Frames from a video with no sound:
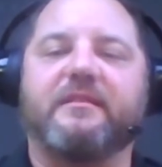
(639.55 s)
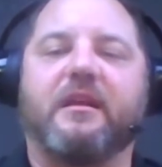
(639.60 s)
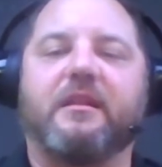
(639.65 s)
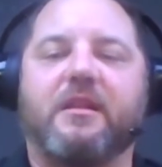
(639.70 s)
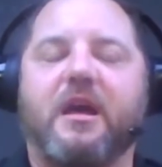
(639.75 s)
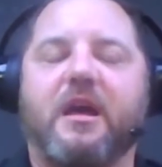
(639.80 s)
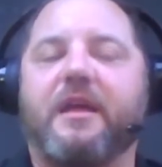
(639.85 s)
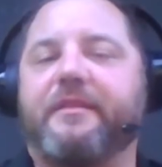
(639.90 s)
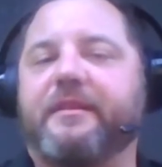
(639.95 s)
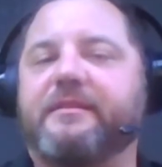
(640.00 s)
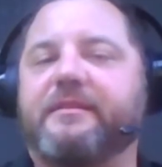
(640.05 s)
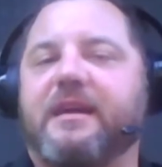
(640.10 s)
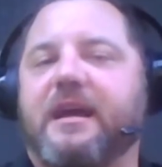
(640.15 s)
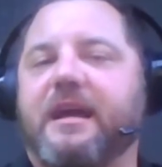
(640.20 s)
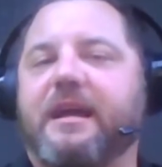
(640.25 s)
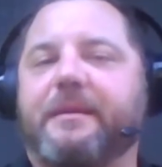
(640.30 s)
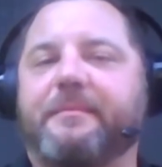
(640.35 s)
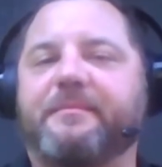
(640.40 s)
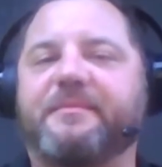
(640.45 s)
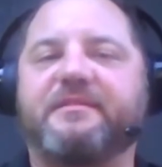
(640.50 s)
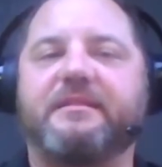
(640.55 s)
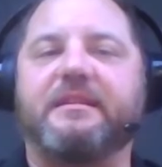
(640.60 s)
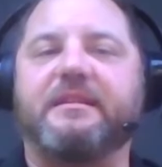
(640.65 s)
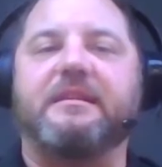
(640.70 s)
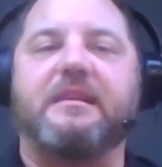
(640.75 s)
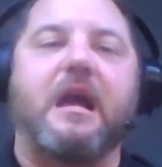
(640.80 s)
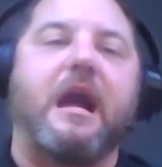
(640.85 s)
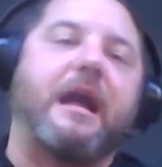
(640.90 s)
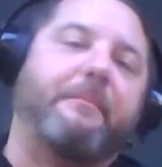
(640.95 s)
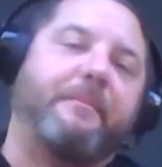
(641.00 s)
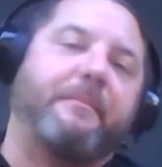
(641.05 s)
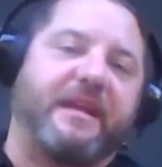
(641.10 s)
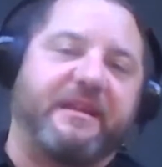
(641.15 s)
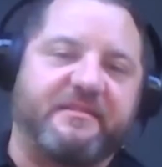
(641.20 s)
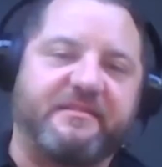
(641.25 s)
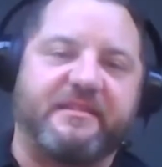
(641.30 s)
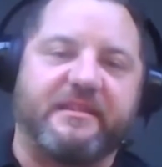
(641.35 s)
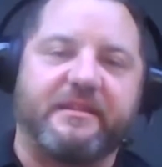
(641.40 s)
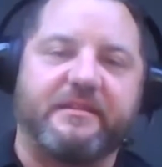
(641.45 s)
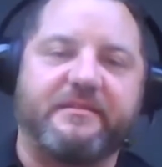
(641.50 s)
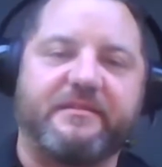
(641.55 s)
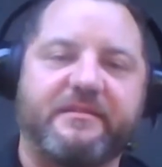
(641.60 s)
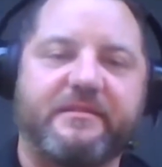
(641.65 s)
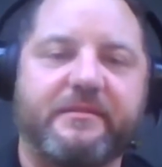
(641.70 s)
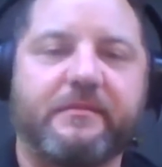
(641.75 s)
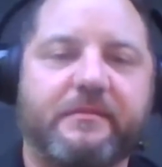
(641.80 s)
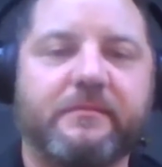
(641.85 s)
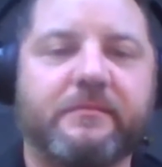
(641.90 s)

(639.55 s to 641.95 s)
a lot of the times did not make sense.